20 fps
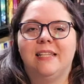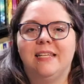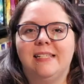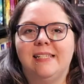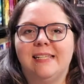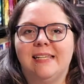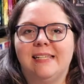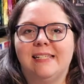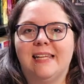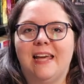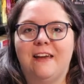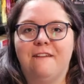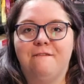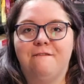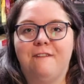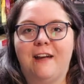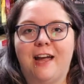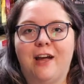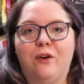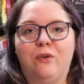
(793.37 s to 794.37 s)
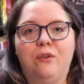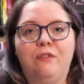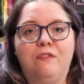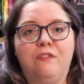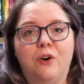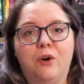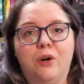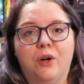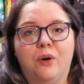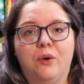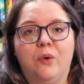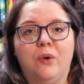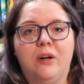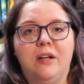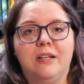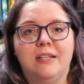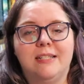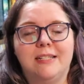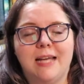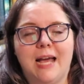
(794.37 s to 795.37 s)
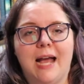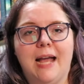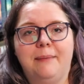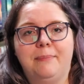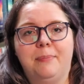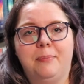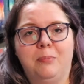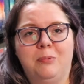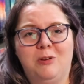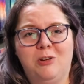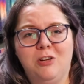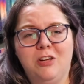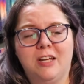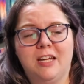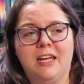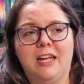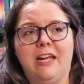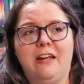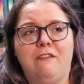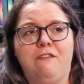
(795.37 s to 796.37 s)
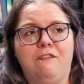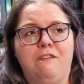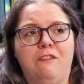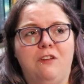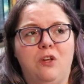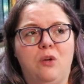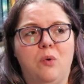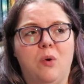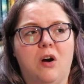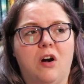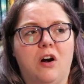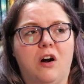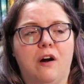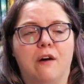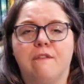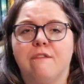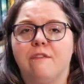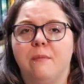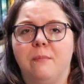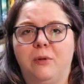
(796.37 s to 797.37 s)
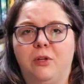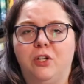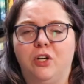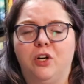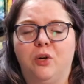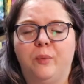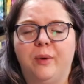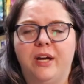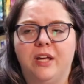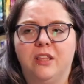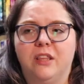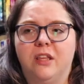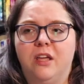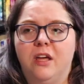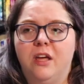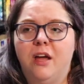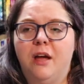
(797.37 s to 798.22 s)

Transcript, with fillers: This is a found photo type book if you are familiar with